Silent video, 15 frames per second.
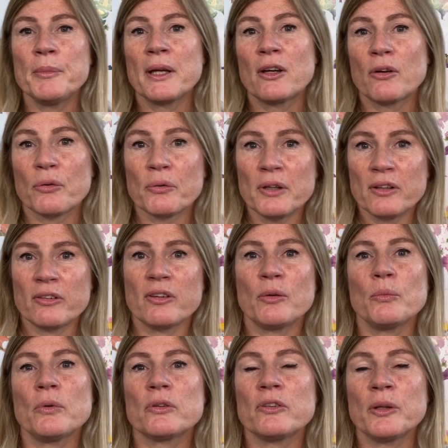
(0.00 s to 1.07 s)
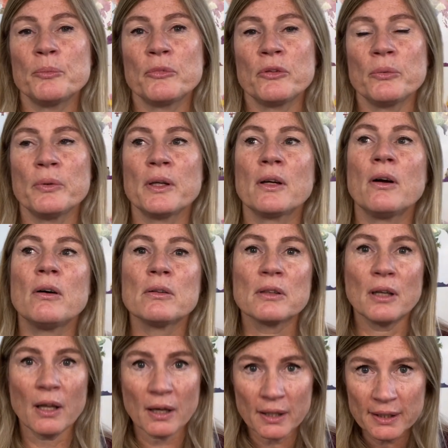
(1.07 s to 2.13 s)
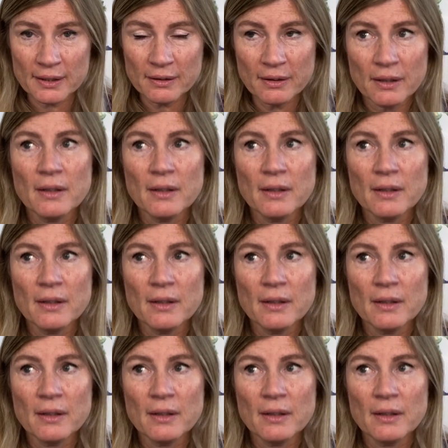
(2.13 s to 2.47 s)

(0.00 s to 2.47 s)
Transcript: increasing what I'm doing online.